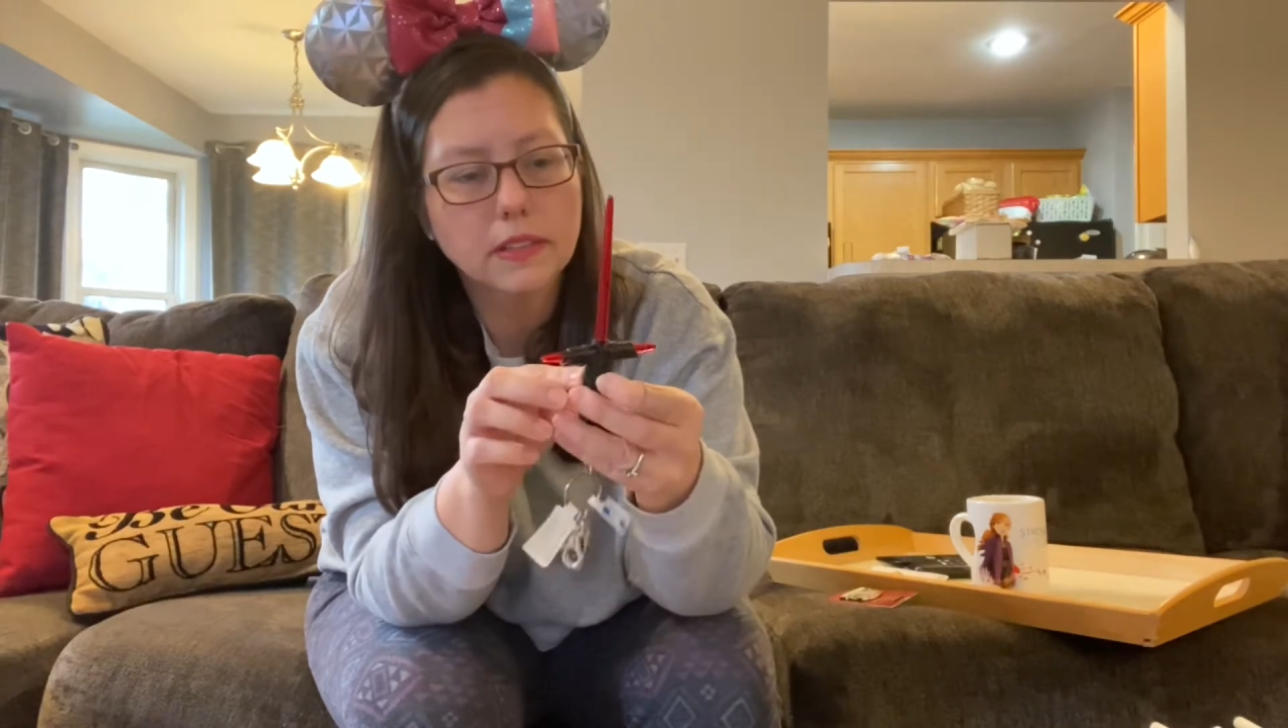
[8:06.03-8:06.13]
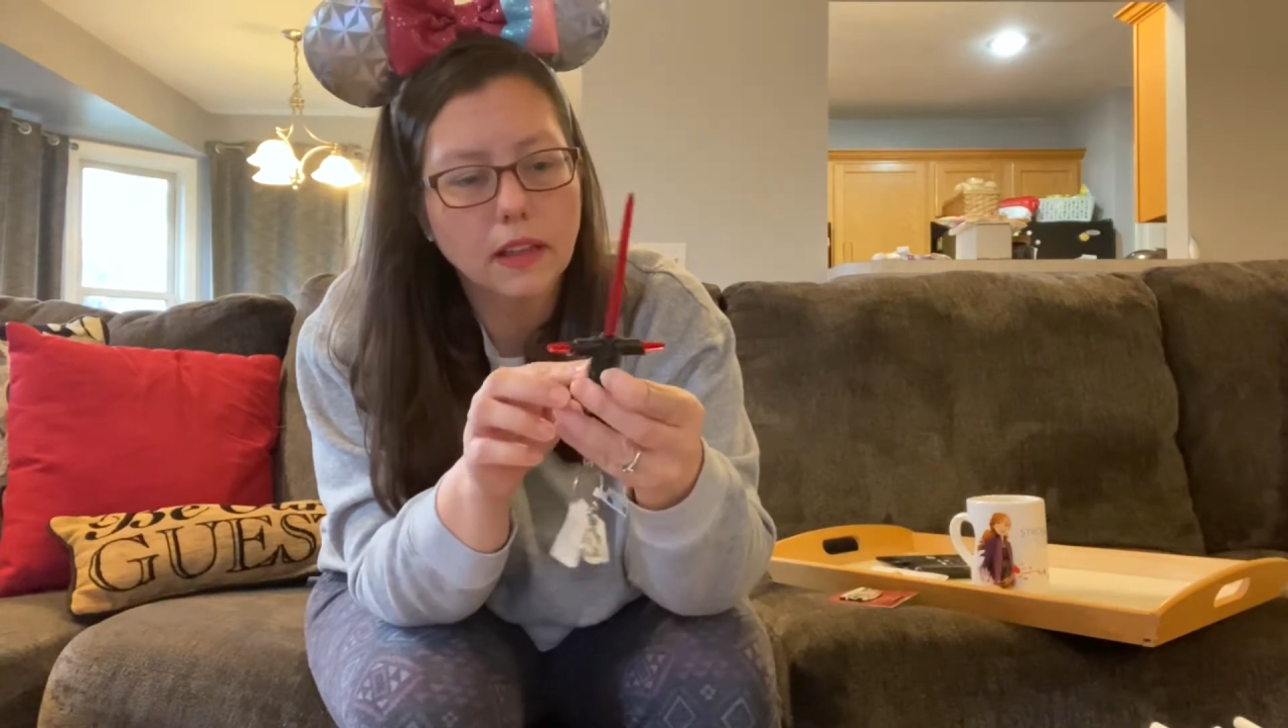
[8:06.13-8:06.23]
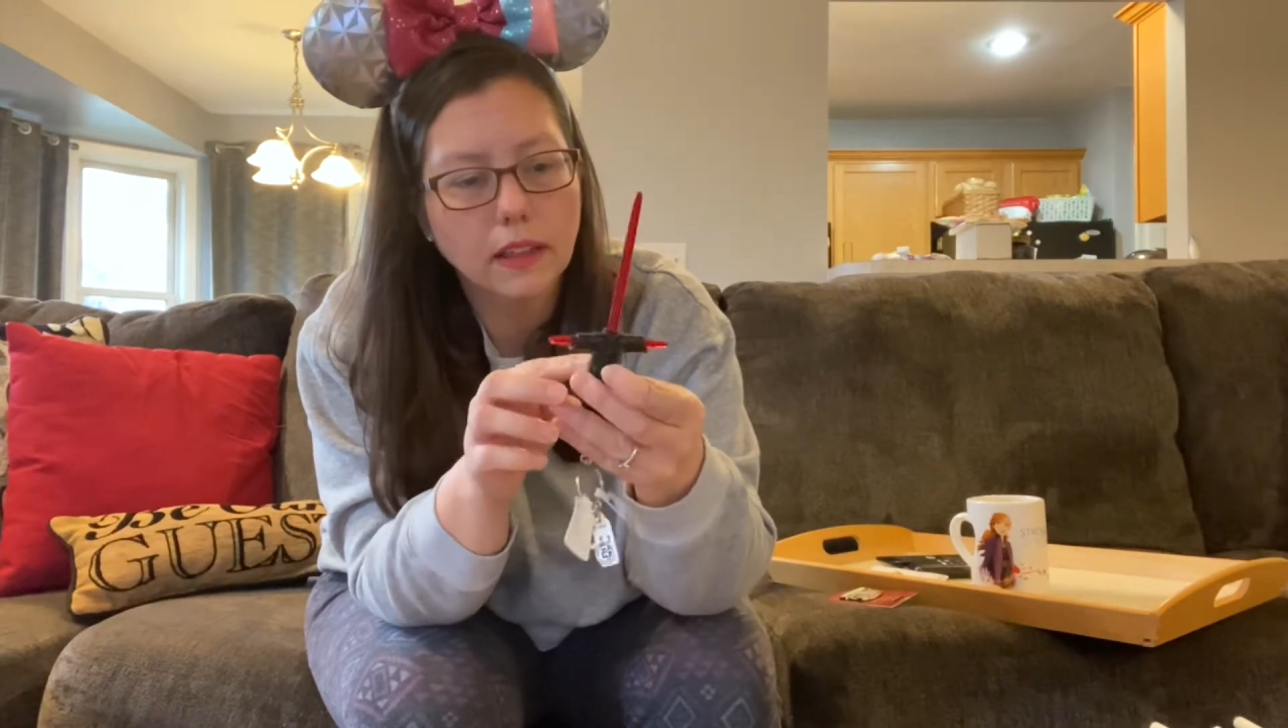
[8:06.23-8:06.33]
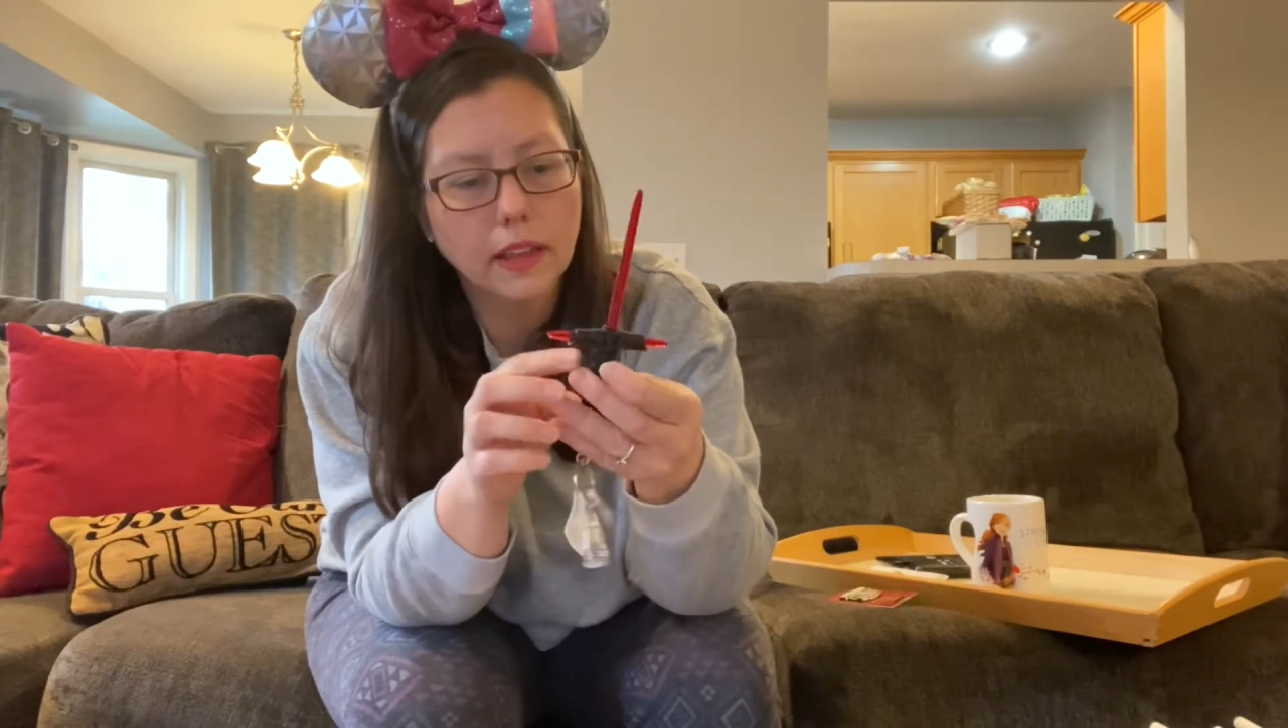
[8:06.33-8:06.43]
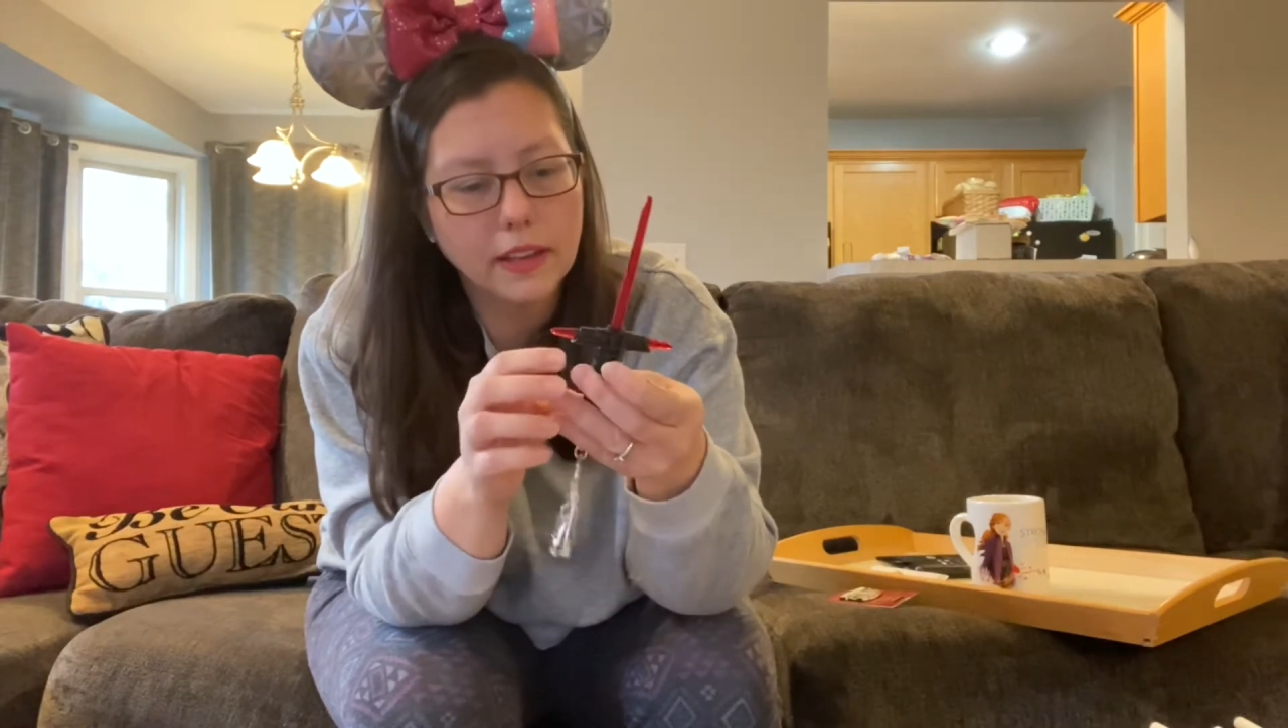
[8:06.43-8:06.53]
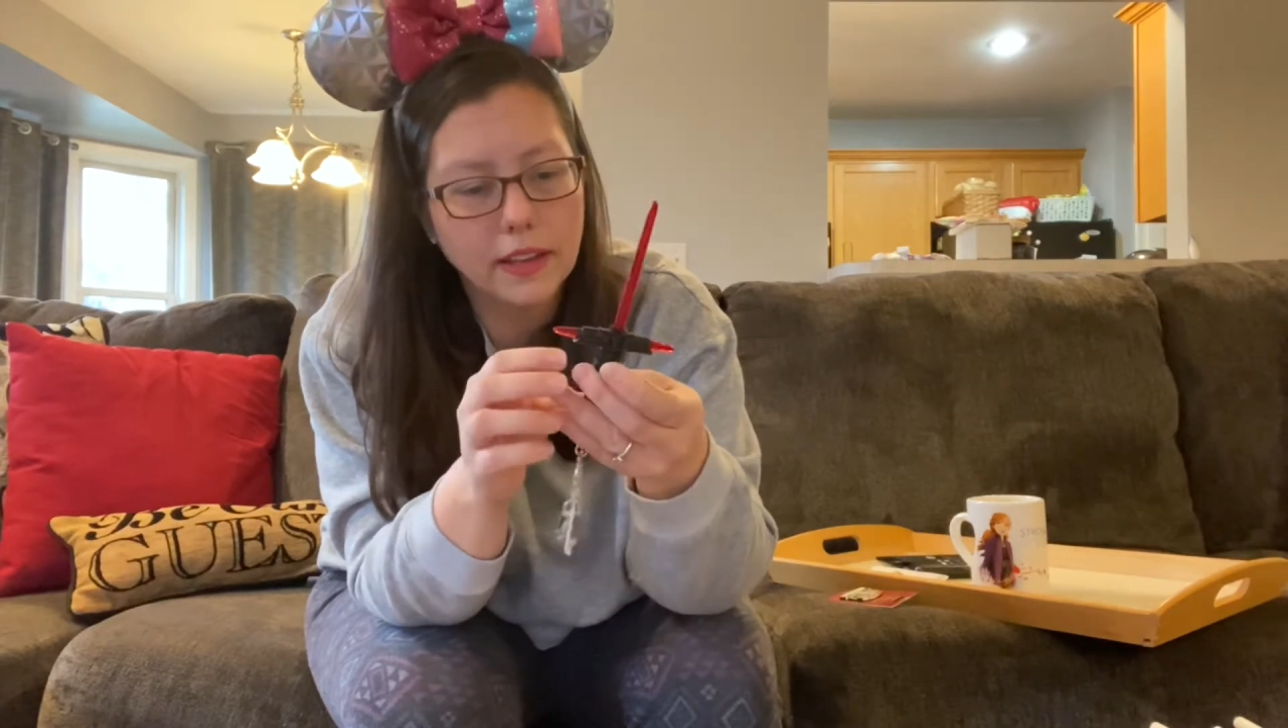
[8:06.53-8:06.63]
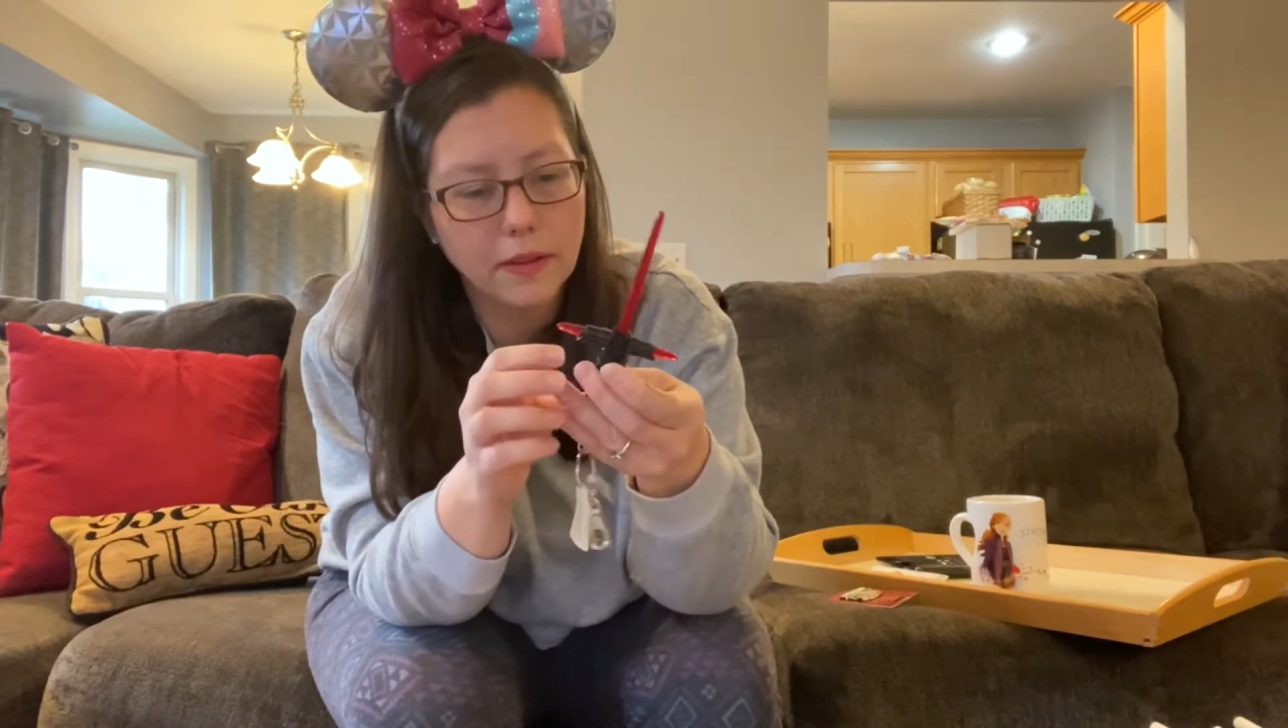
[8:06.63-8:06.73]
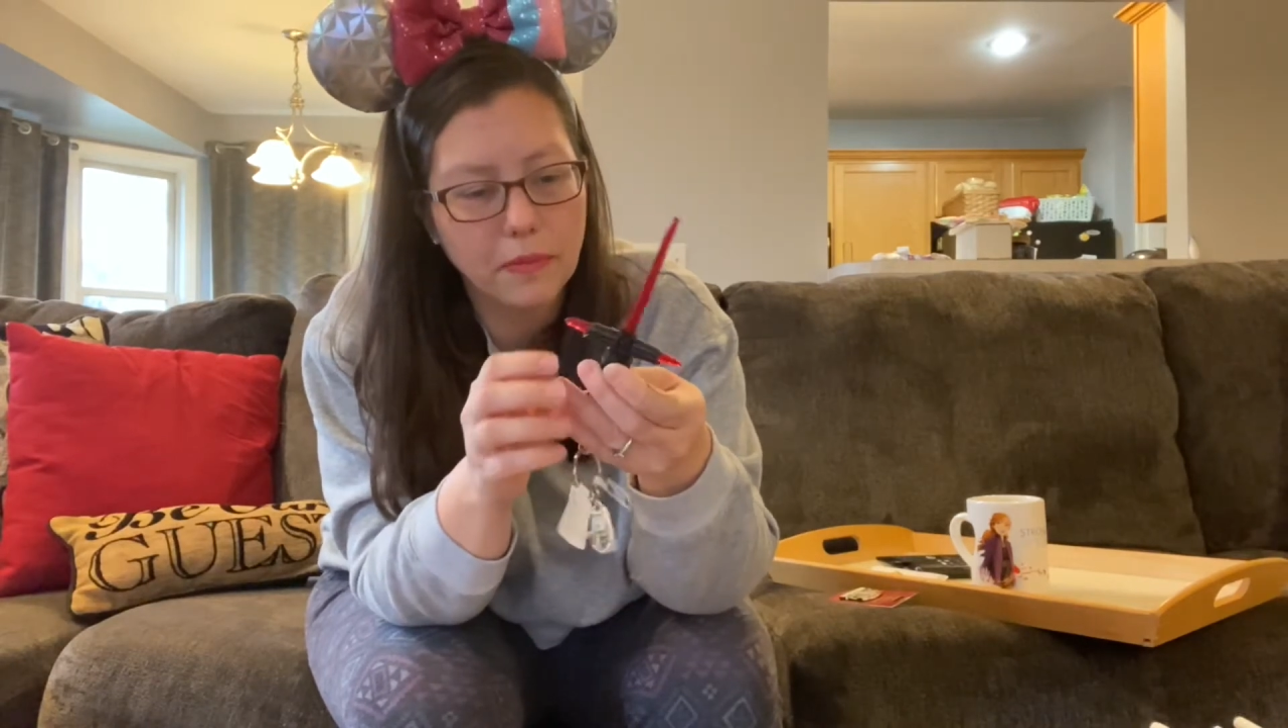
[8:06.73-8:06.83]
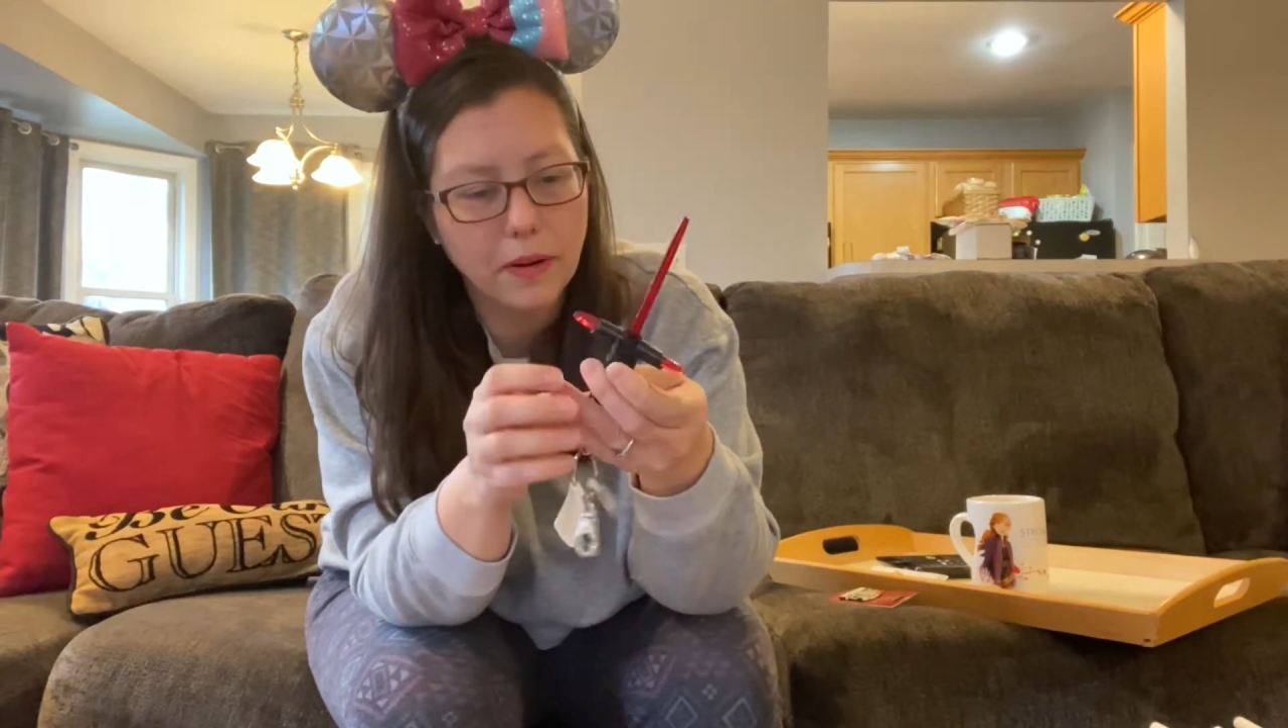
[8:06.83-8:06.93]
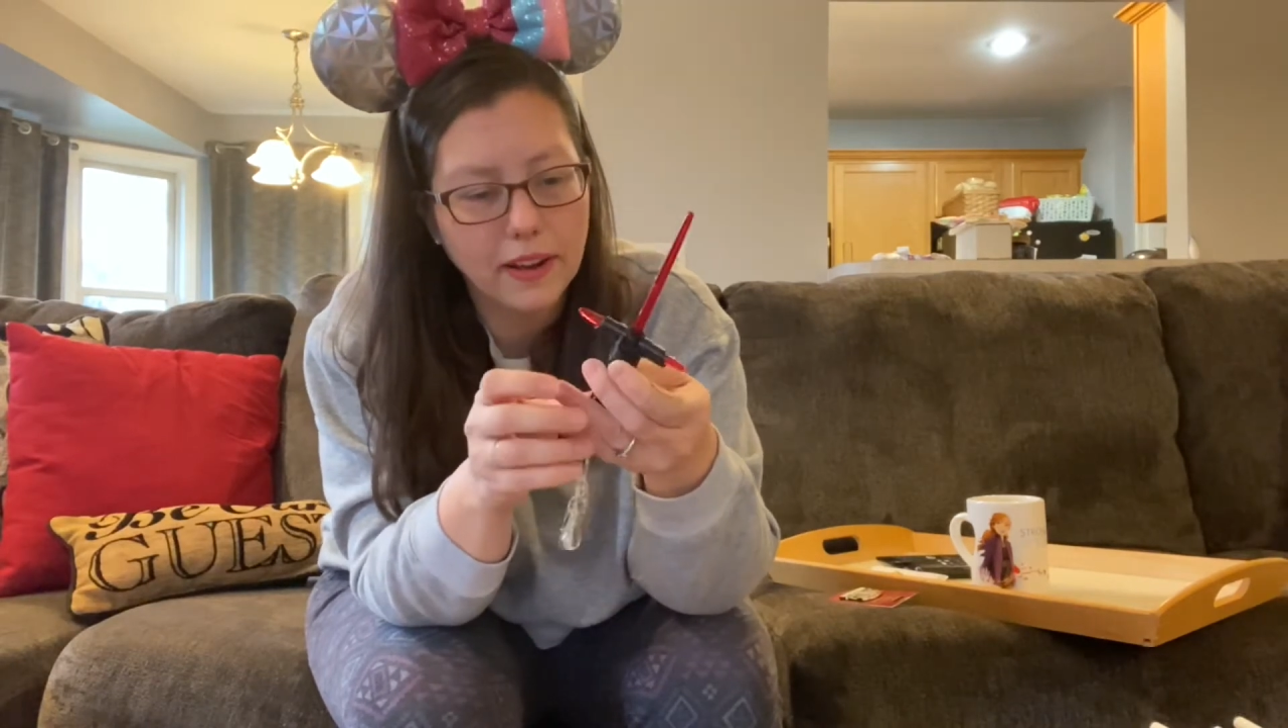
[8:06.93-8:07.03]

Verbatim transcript: lighting up